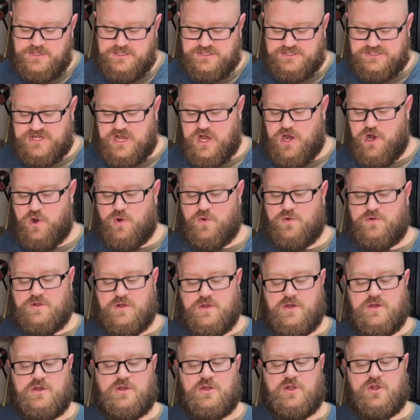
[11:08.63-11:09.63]
So
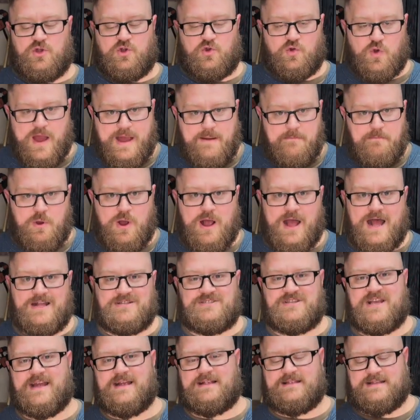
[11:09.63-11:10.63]
great
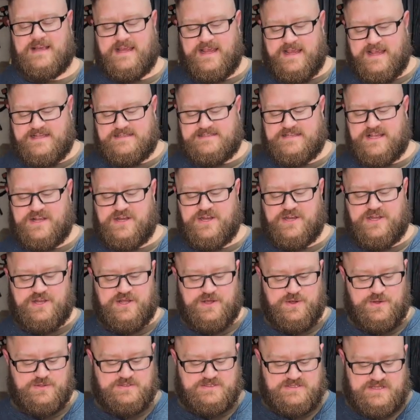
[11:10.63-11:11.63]
project, easy to
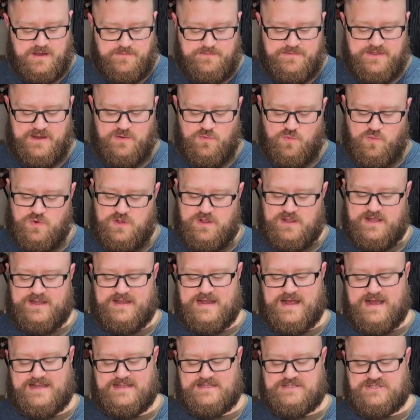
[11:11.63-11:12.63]
do, something really
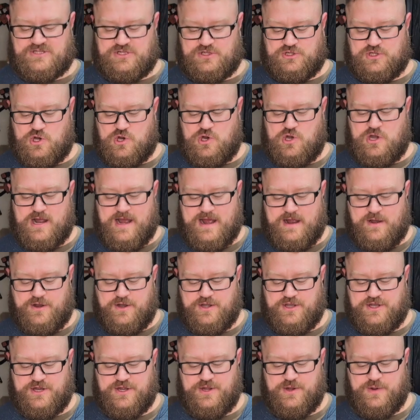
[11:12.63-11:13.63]
nice to learn how
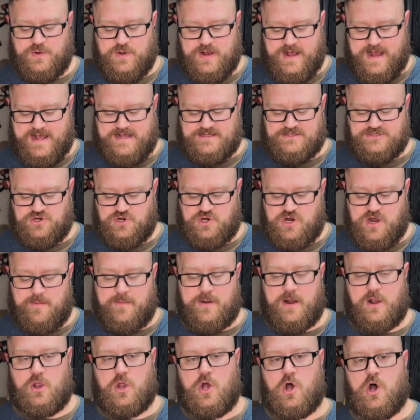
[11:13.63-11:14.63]
to do as you're
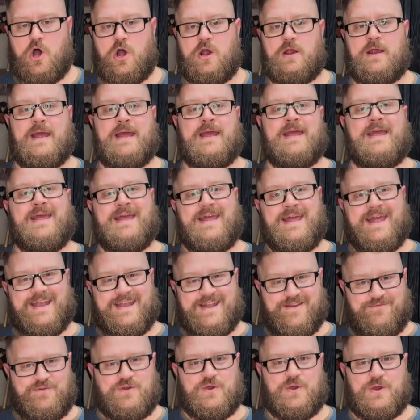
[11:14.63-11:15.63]
coming along.
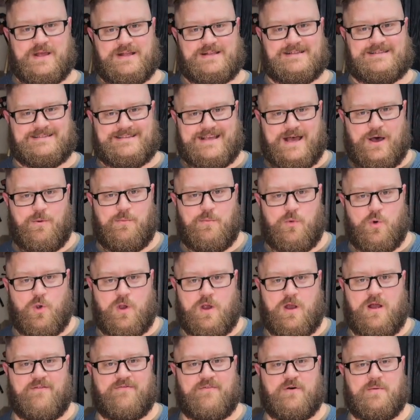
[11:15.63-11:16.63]
And if you can sell
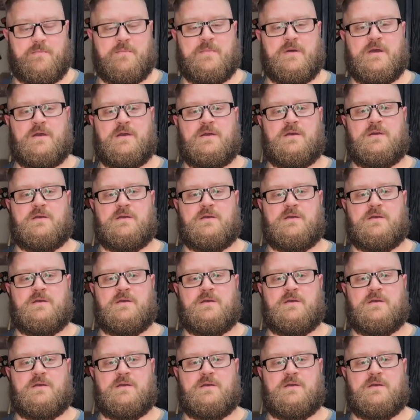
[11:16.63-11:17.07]
more of them,